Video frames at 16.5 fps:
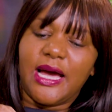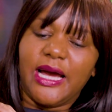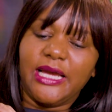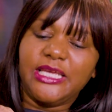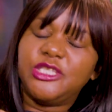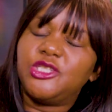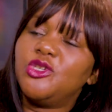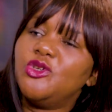
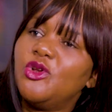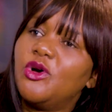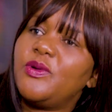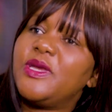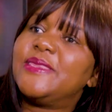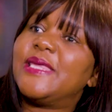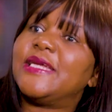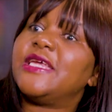It's
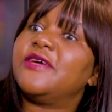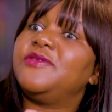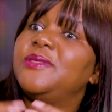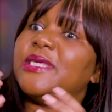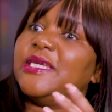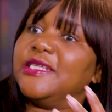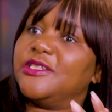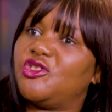knowing that
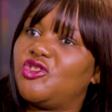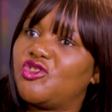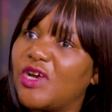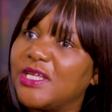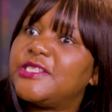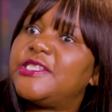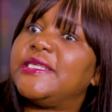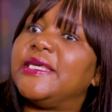everything is
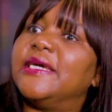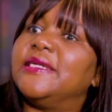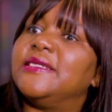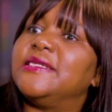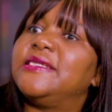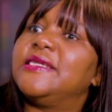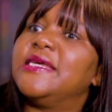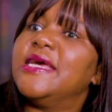
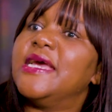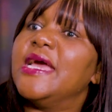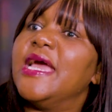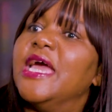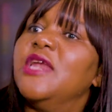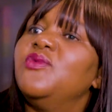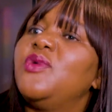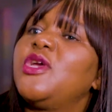transient
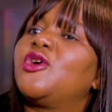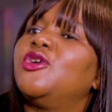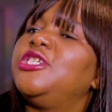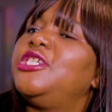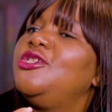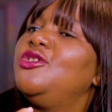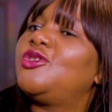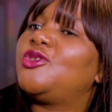and we
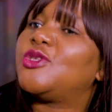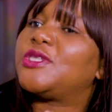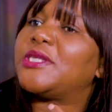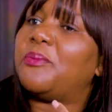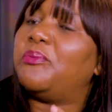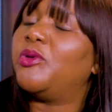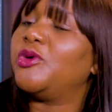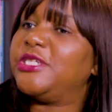continue to
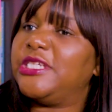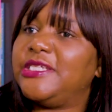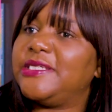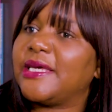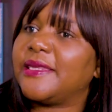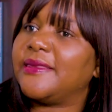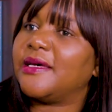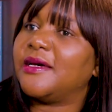support
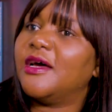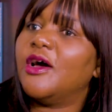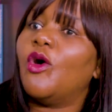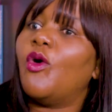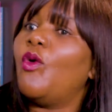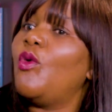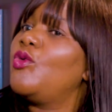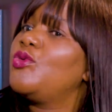each other
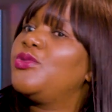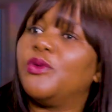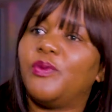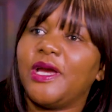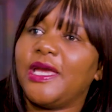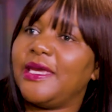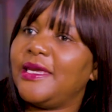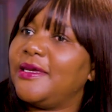all the
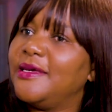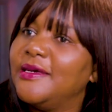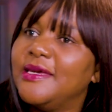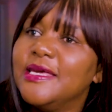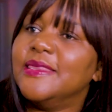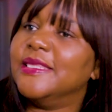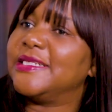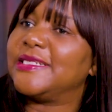way
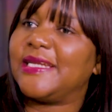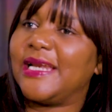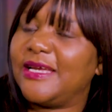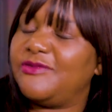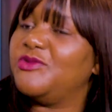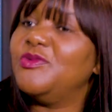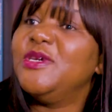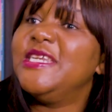in this
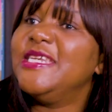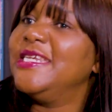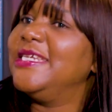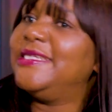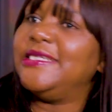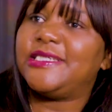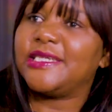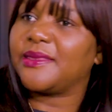life. We
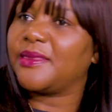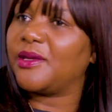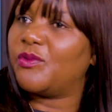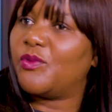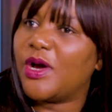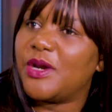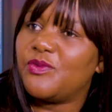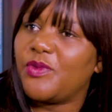need each other
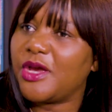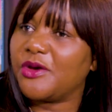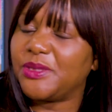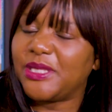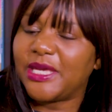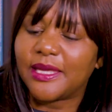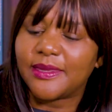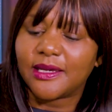one way or
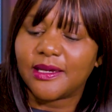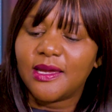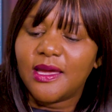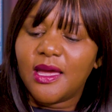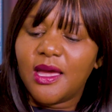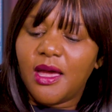the other.